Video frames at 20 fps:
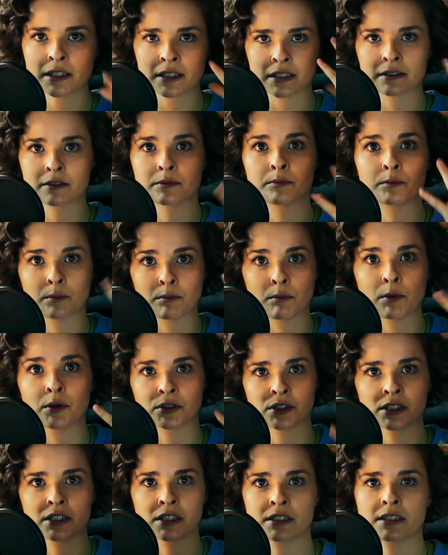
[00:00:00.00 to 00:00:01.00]
it's
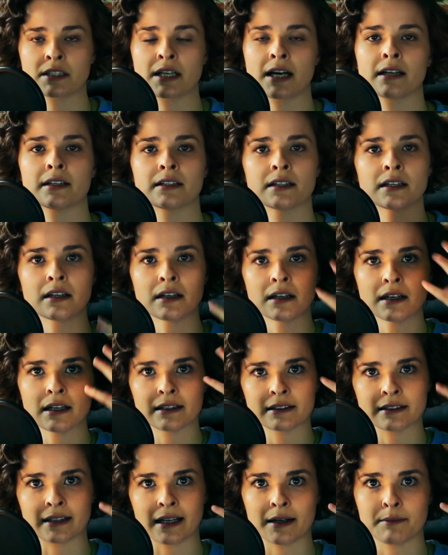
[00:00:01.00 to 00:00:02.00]
mostly just that
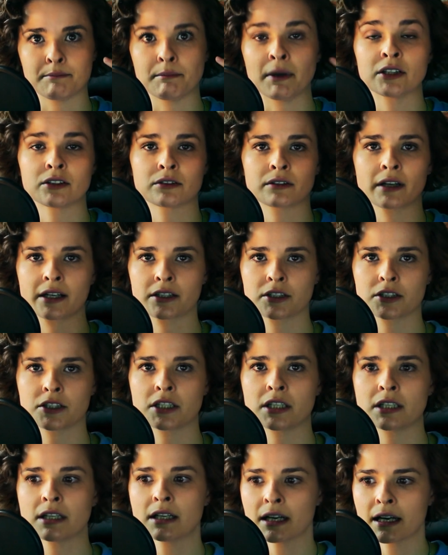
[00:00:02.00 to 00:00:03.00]
mental
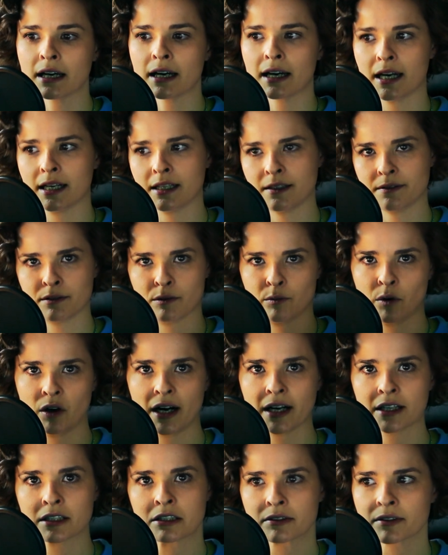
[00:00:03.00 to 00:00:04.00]
energy. And if they're more
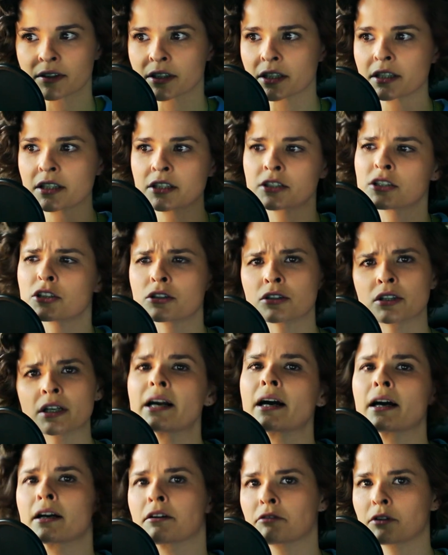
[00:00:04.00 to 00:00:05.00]
extroverted, it's usually
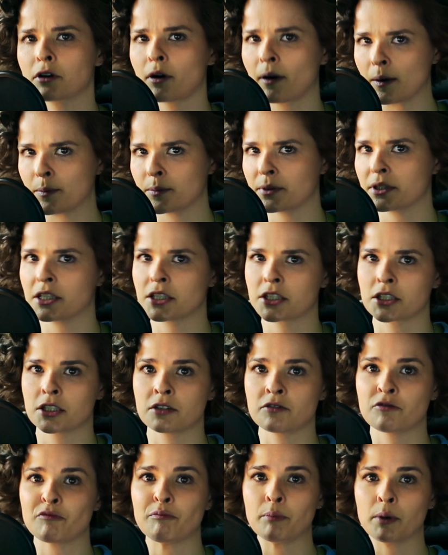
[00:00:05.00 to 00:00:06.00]
kind of a combination
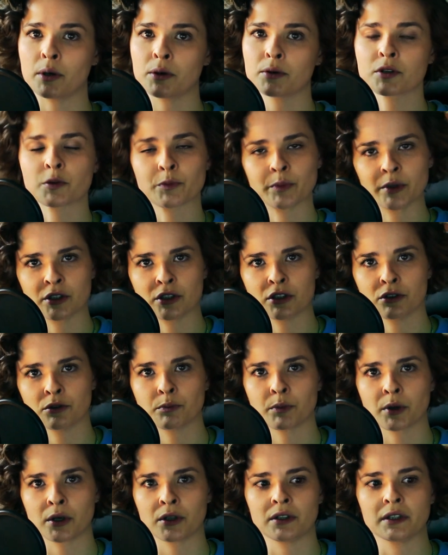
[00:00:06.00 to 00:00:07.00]
of both, but they'll
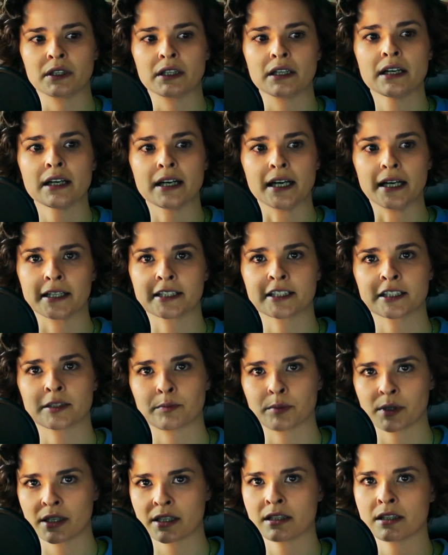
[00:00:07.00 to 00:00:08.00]
probably
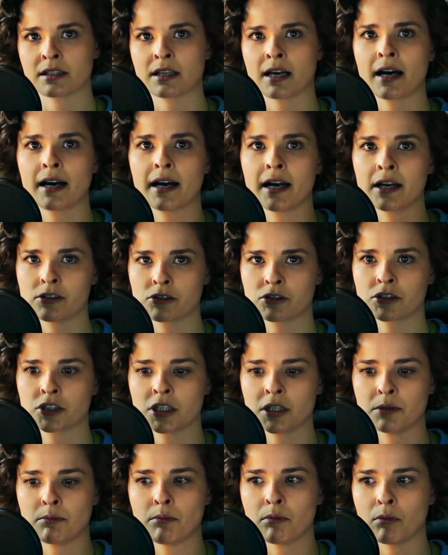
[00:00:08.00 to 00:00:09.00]
express that
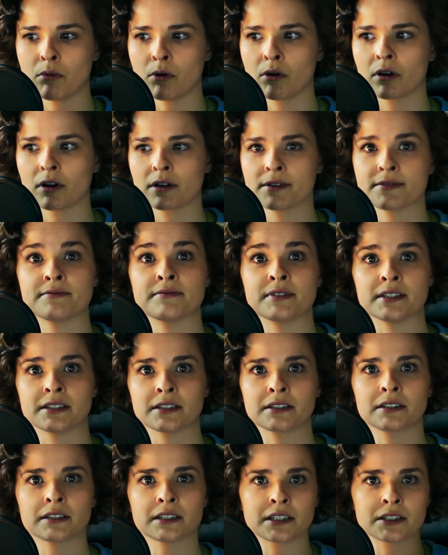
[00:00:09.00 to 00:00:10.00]
energy more
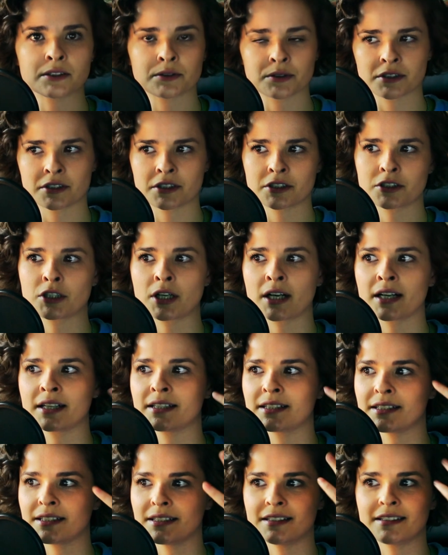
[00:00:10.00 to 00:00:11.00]
physically in order to try
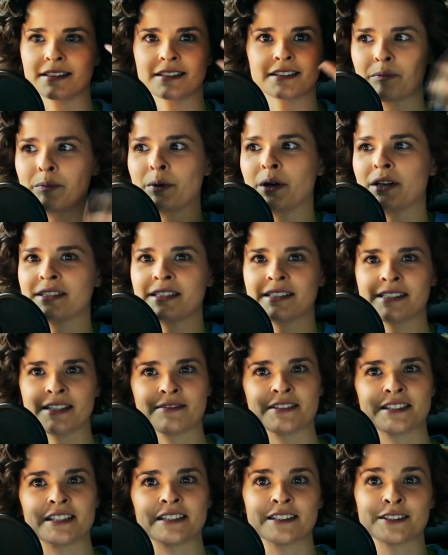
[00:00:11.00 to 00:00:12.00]
and process
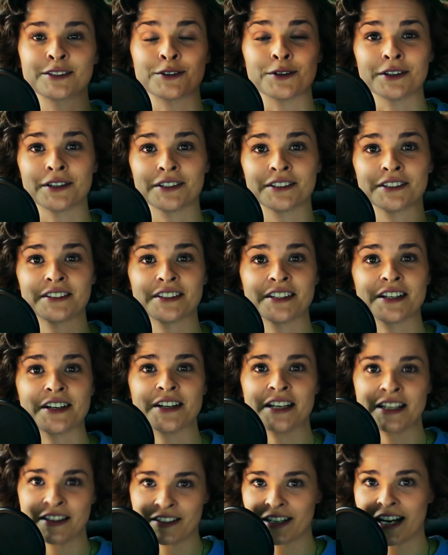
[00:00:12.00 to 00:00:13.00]
everything that's going on
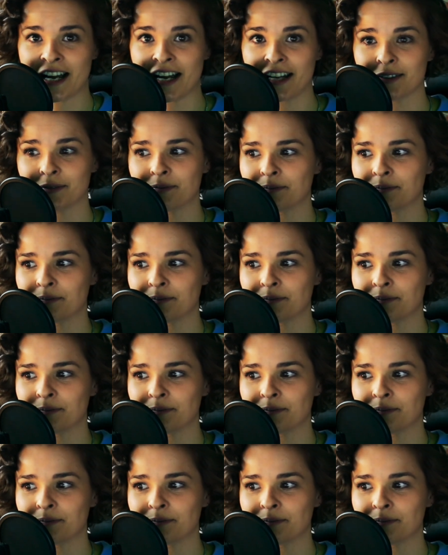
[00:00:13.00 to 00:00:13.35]
in their head.